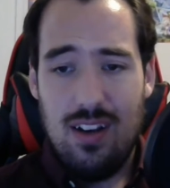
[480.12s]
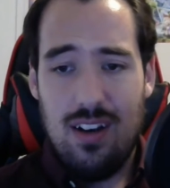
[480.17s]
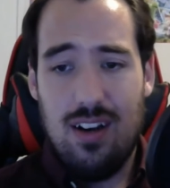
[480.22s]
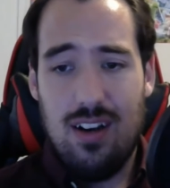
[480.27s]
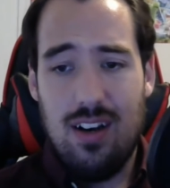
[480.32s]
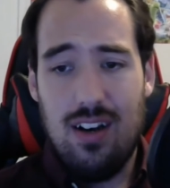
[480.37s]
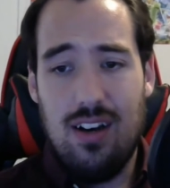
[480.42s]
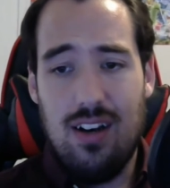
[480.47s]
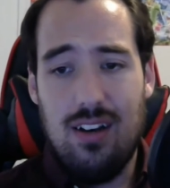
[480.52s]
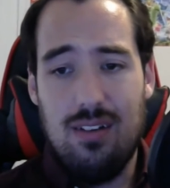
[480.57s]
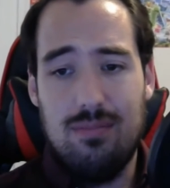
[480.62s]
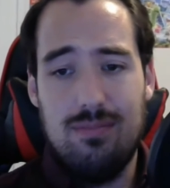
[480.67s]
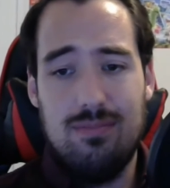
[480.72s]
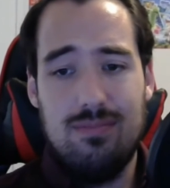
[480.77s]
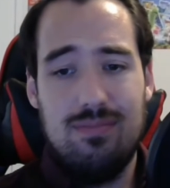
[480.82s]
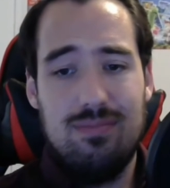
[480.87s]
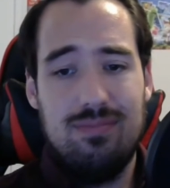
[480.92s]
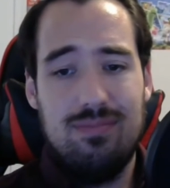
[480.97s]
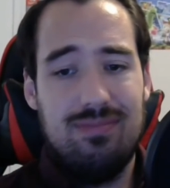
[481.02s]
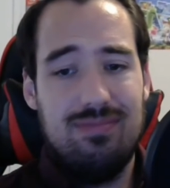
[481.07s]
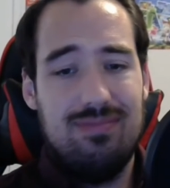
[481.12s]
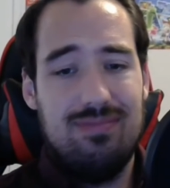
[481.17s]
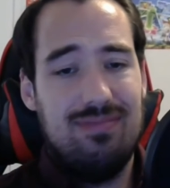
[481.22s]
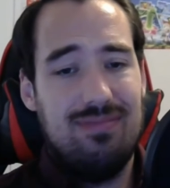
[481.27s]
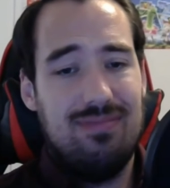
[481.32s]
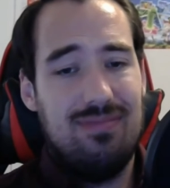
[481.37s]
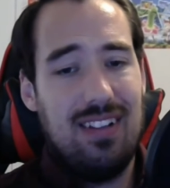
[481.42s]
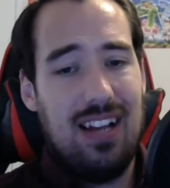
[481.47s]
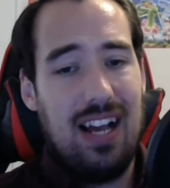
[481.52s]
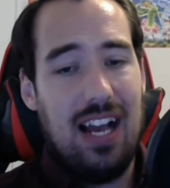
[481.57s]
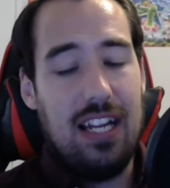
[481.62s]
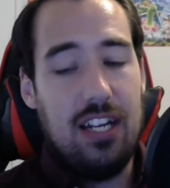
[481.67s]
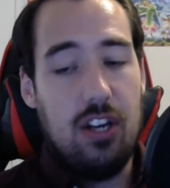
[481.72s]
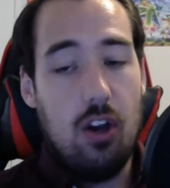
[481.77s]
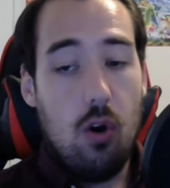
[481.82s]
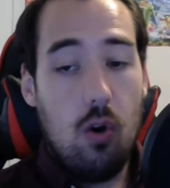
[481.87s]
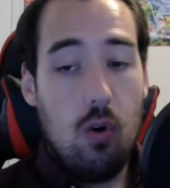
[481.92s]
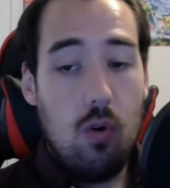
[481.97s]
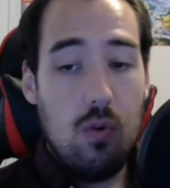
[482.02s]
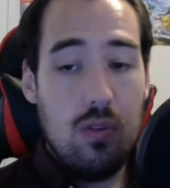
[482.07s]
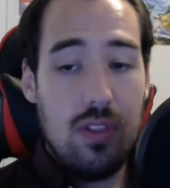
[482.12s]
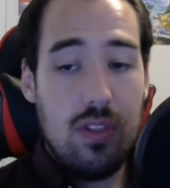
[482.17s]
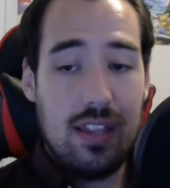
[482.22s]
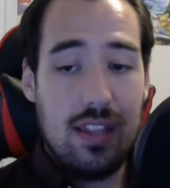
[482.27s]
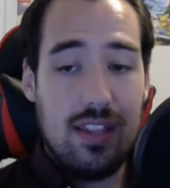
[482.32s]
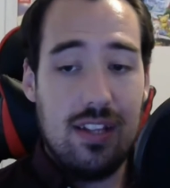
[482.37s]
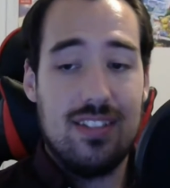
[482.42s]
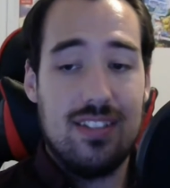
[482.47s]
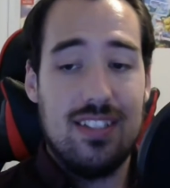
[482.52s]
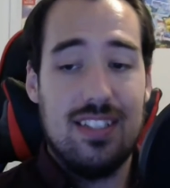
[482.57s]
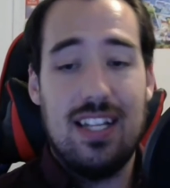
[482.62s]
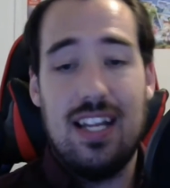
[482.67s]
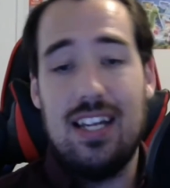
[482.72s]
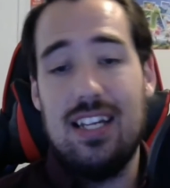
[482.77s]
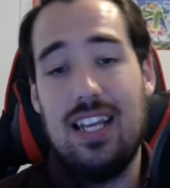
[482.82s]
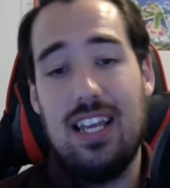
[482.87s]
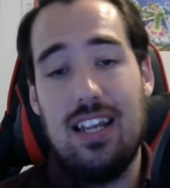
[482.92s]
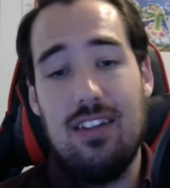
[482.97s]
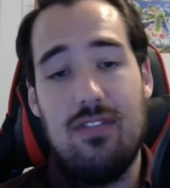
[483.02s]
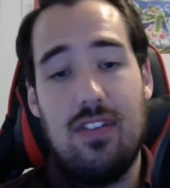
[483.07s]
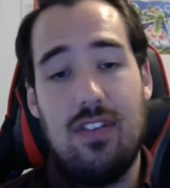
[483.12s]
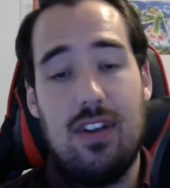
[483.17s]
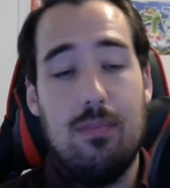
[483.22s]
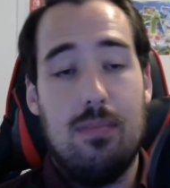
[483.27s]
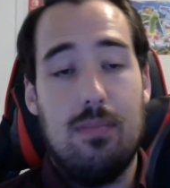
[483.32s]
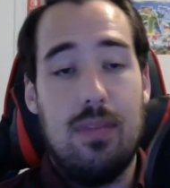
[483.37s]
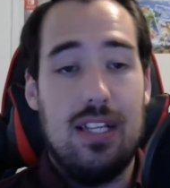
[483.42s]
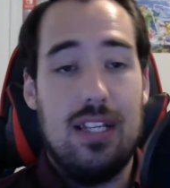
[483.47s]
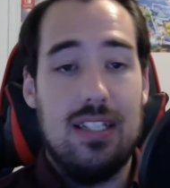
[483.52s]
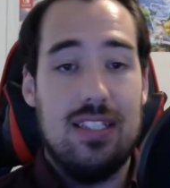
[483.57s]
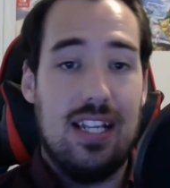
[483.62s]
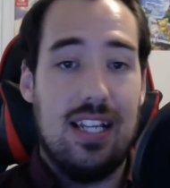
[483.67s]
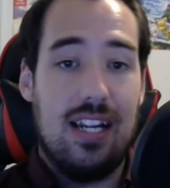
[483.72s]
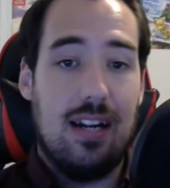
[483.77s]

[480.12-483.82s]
Um, I know that there's a dedicated fan base,